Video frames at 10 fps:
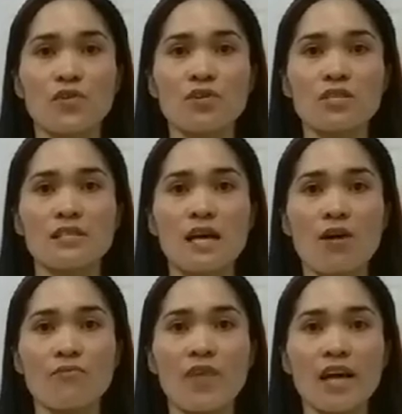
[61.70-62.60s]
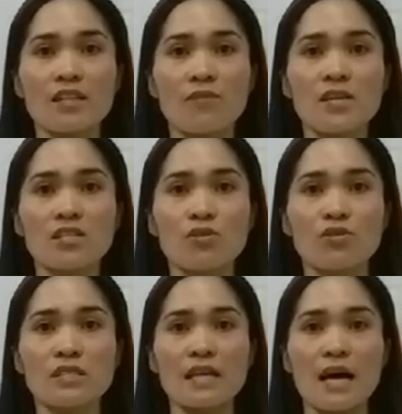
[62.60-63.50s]
food, vitamins
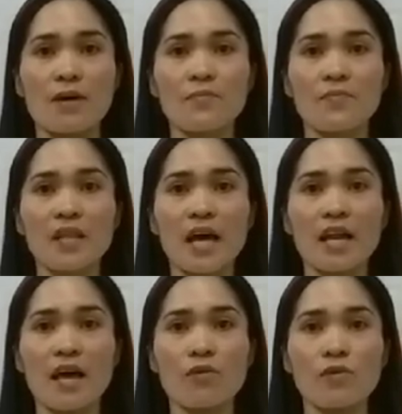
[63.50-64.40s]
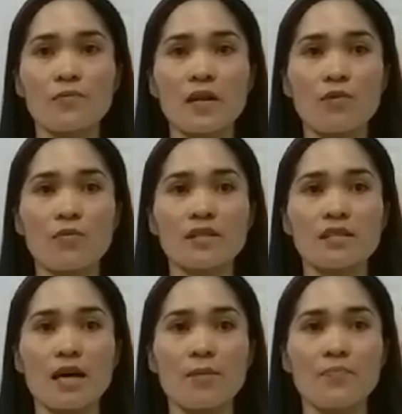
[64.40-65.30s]
on time, and I will play with
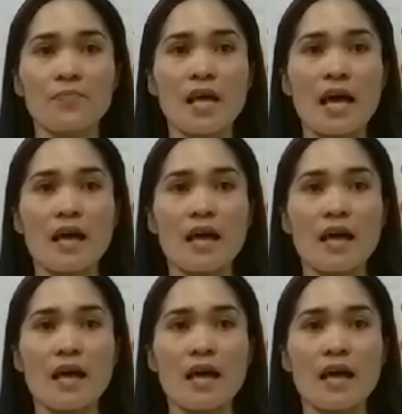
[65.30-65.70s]
them,